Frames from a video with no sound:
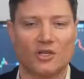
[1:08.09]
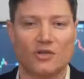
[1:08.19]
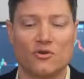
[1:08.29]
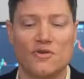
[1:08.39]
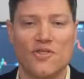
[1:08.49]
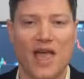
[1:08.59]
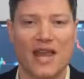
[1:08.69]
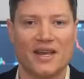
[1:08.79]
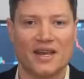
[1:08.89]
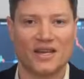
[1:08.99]
which you can
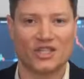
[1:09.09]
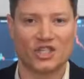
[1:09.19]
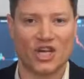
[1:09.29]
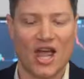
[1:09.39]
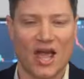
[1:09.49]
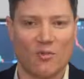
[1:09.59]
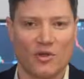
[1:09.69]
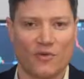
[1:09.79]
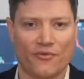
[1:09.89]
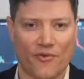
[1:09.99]
then share
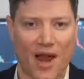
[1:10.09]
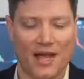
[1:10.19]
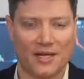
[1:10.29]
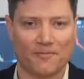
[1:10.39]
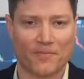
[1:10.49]
with your friend.